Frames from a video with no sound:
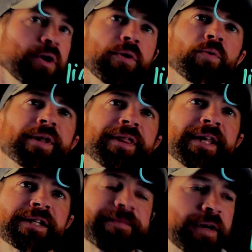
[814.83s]
with
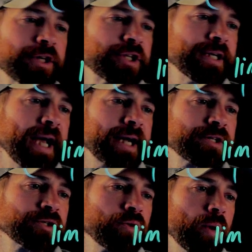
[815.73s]
this function x
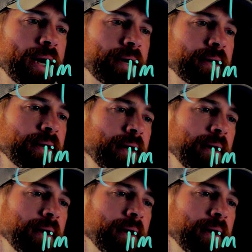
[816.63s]
squared